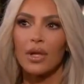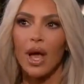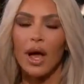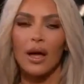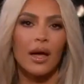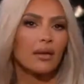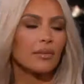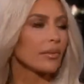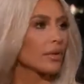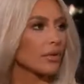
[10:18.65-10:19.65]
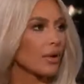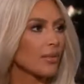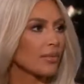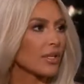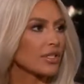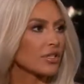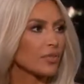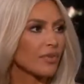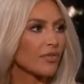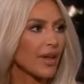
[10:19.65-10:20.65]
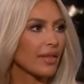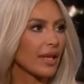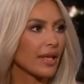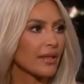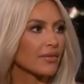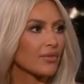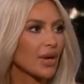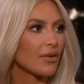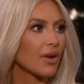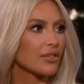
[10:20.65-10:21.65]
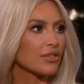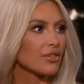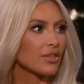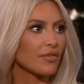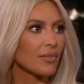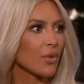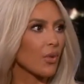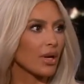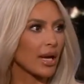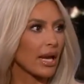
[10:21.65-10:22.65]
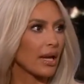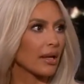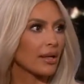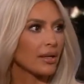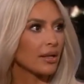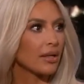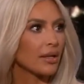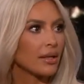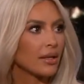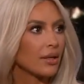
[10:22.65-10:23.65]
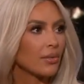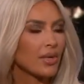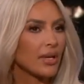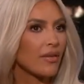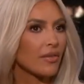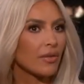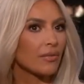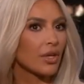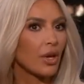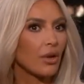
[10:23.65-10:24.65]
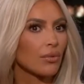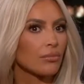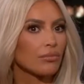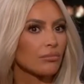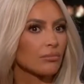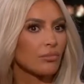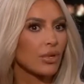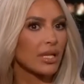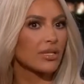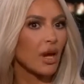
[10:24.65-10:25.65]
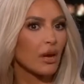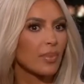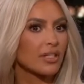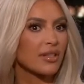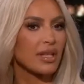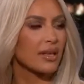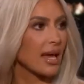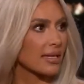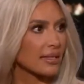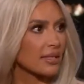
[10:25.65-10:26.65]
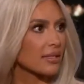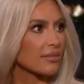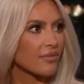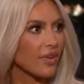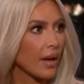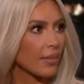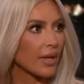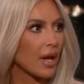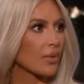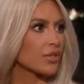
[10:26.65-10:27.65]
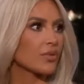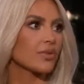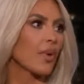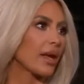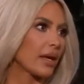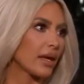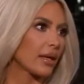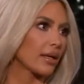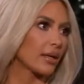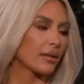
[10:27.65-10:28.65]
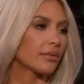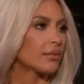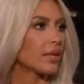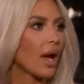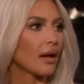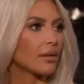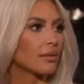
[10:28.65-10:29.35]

Yeah, and, you know, super friendly. He lives right across the street from Courtney. We never, you know, really talk, but the nicest family. I went to his wedding, and yeah.